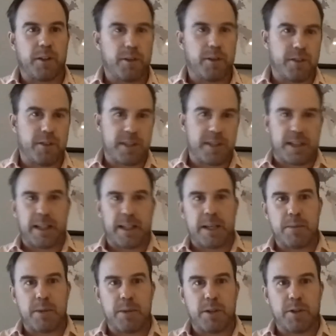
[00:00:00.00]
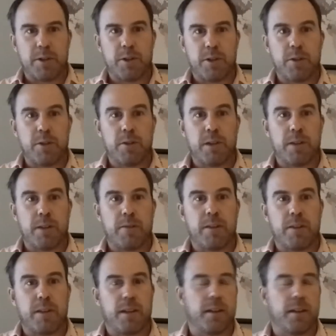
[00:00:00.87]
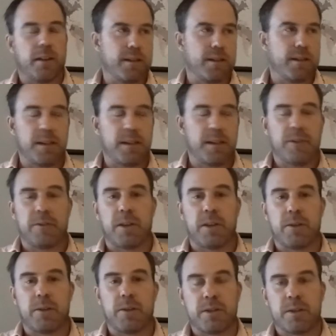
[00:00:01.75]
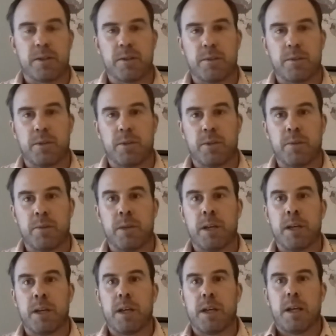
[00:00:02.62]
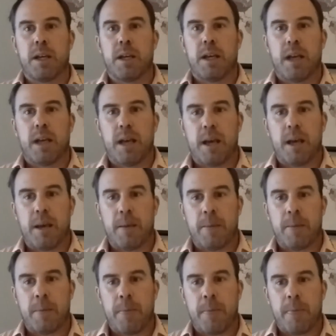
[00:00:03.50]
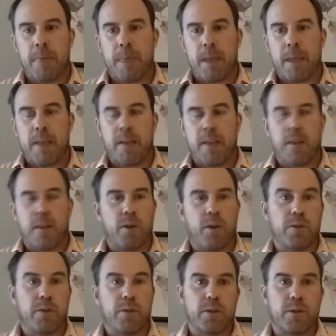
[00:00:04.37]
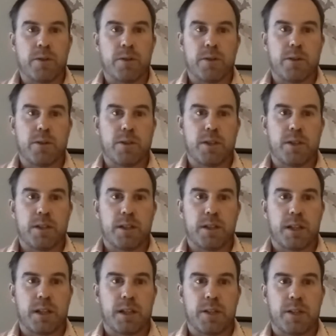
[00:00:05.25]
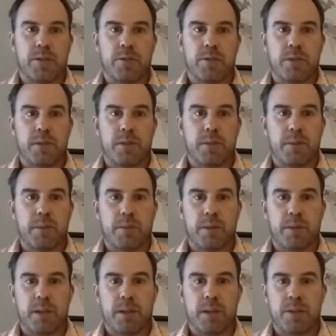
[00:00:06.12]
You know, there's a light bit of dew on everything. Like say, the flowers are in bloom, um, and the golf course is just like a dream to play.